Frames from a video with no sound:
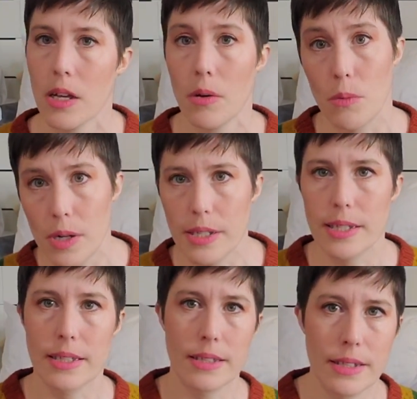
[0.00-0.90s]
one
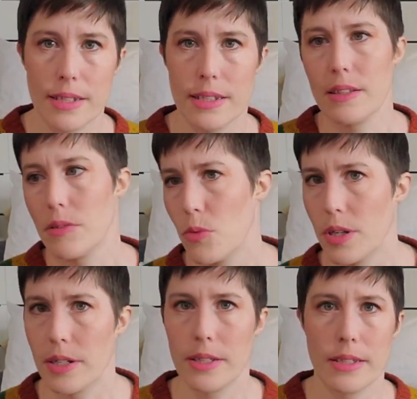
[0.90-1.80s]
and a knit and then
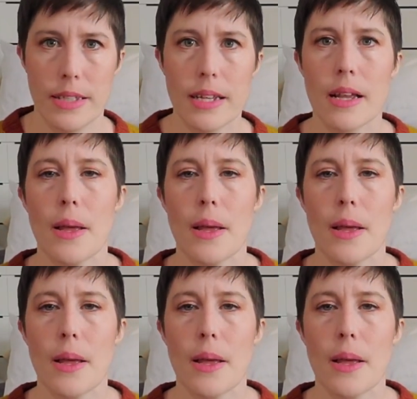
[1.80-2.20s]
one and a knit.